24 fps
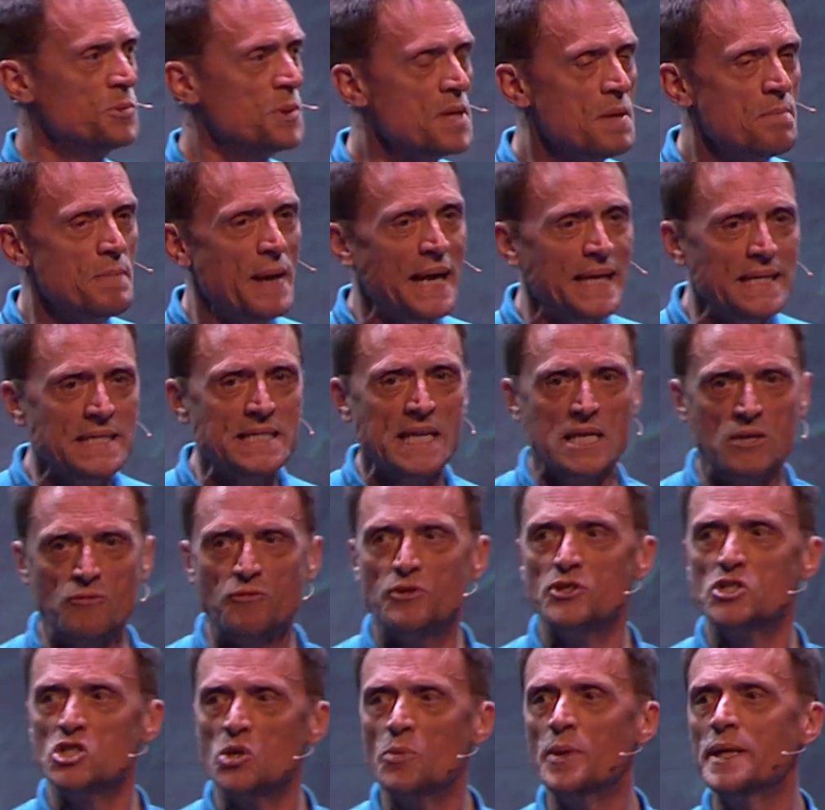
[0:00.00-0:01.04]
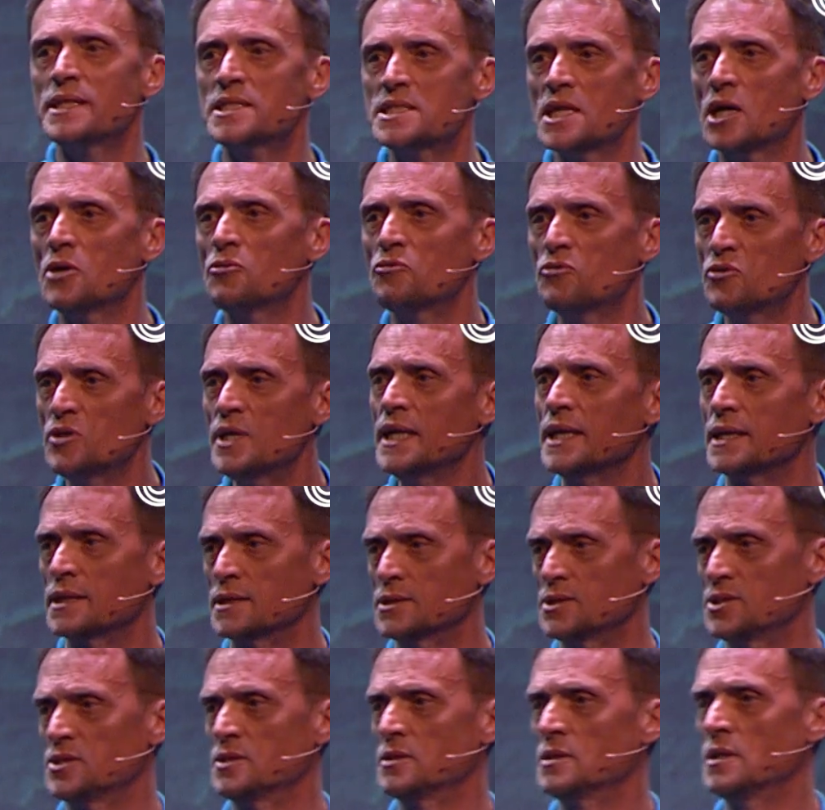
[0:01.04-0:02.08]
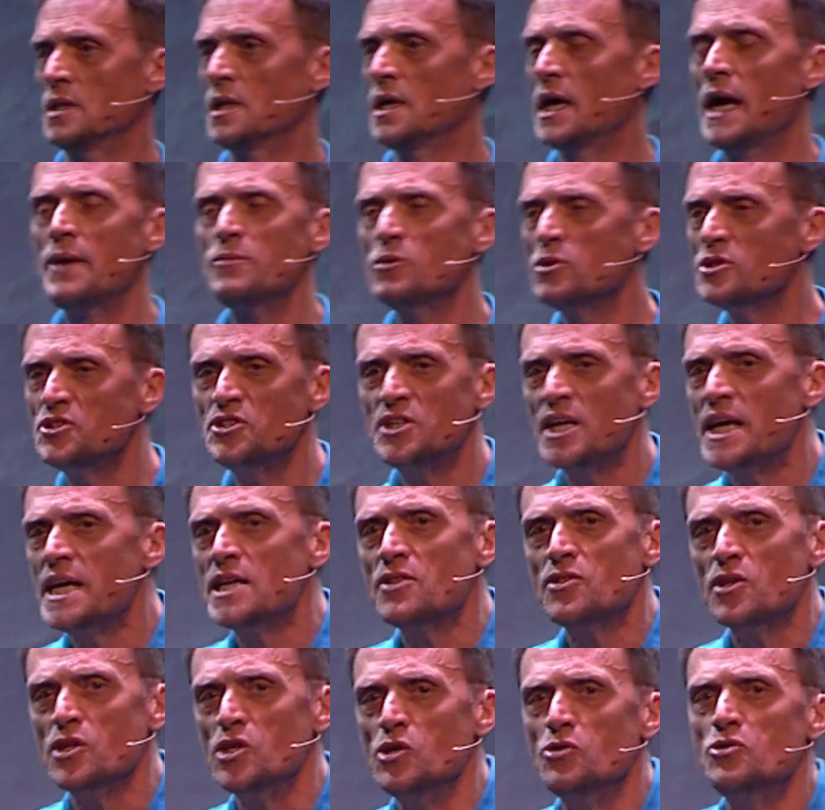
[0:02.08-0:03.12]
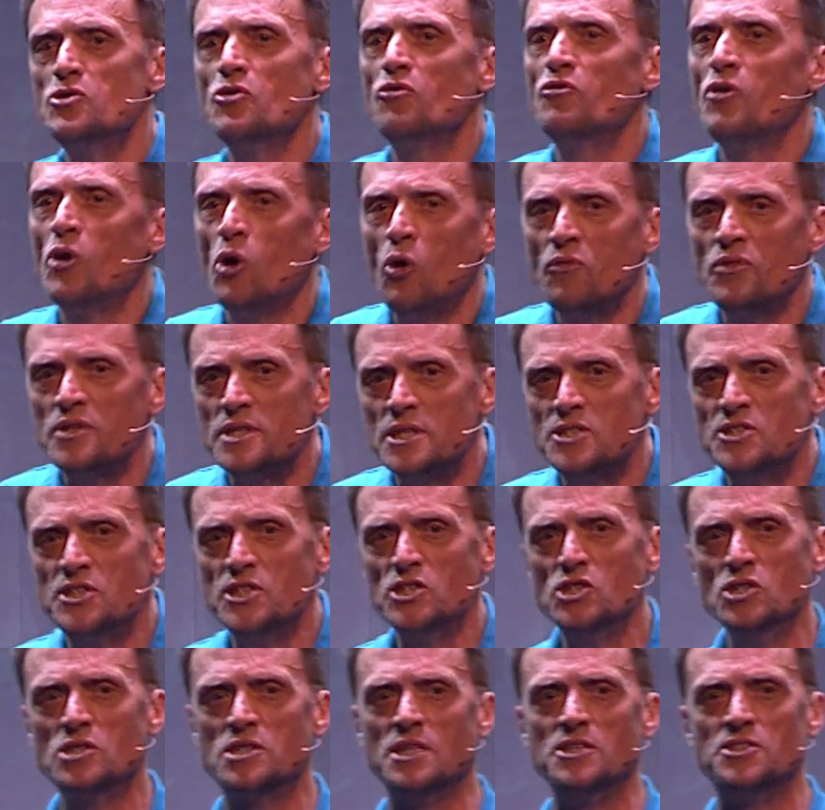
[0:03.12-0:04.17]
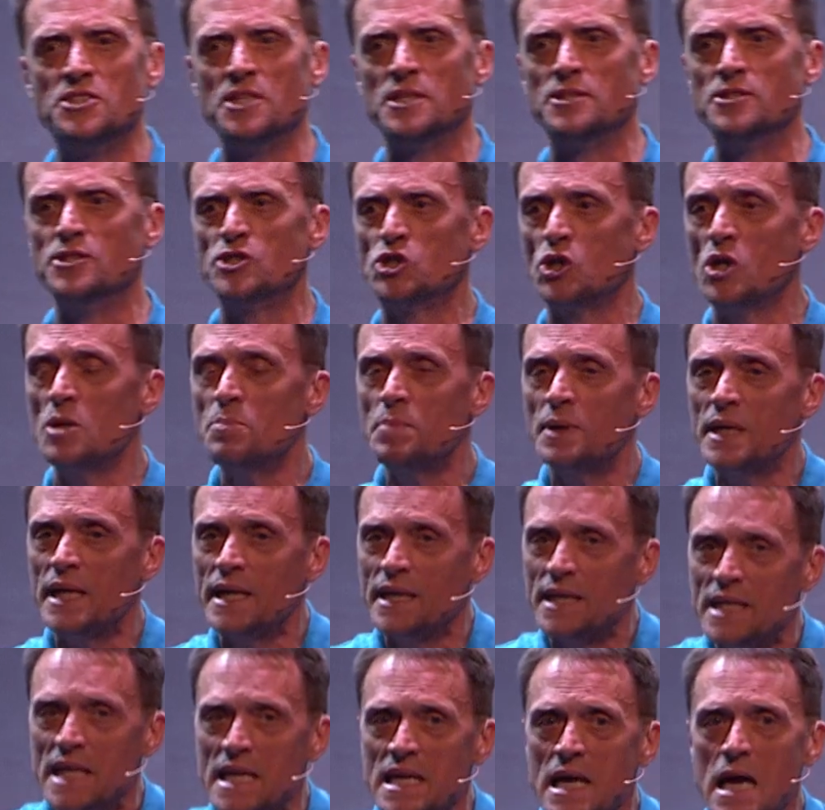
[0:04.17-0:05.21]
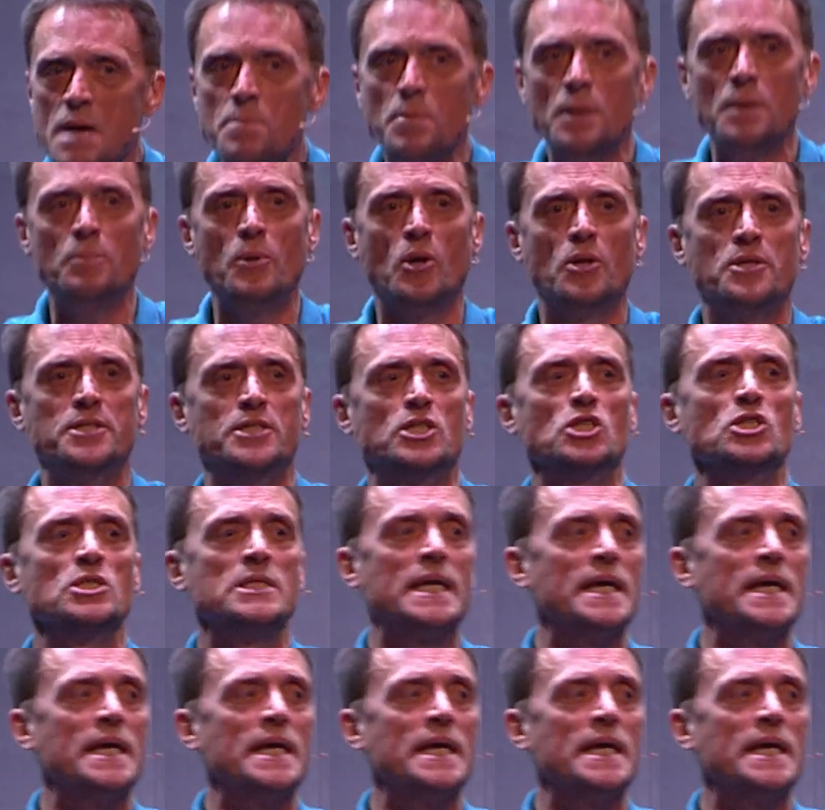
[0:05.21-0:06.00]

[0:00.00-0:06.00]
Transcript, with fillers: with a mandate for doing tough things. I'm not saying that you devolve the decision to the citizens' jury, but it can enable a politician to